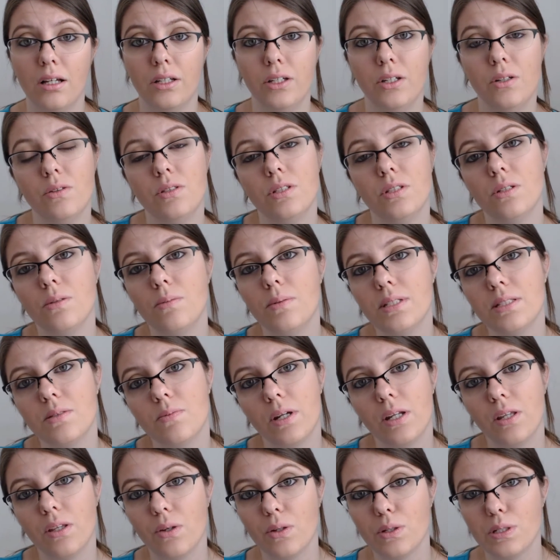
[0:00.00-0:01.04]
YouTube is
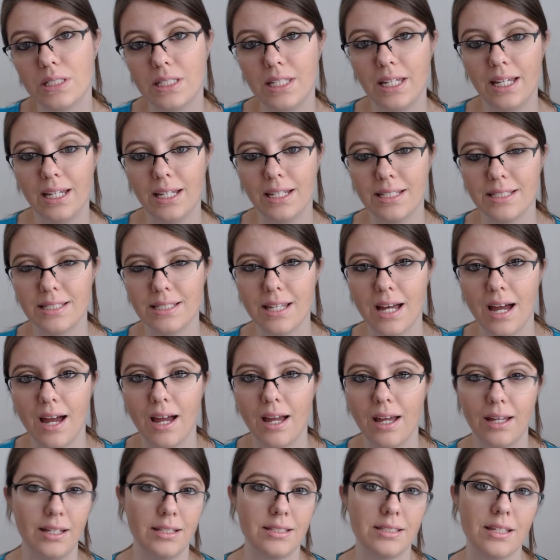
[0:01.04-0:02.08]
one of those things
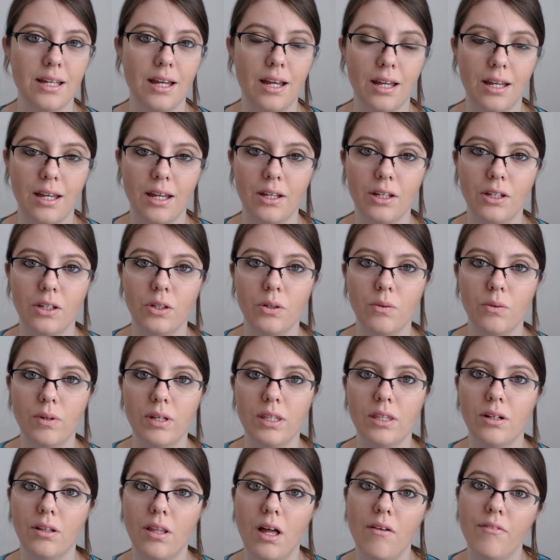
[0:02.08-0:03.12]
that it's like you
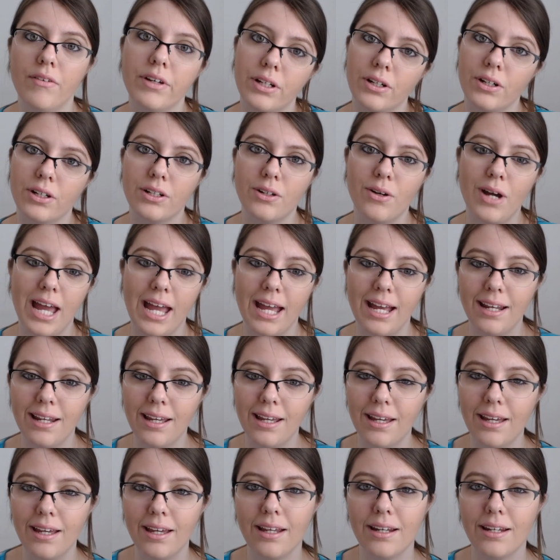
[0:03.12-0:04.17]
either love it or you hate
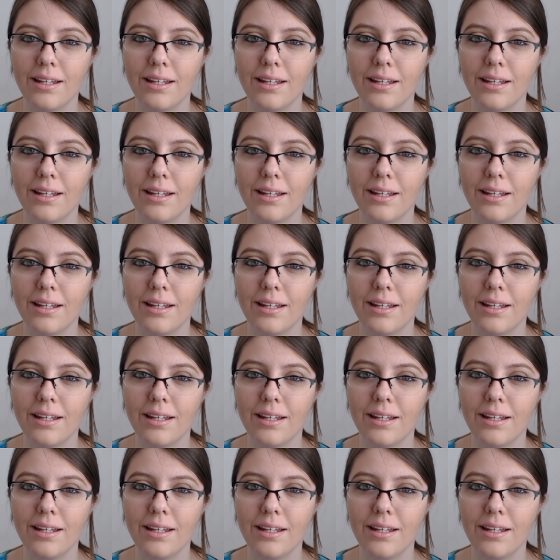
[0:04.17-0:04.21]
it,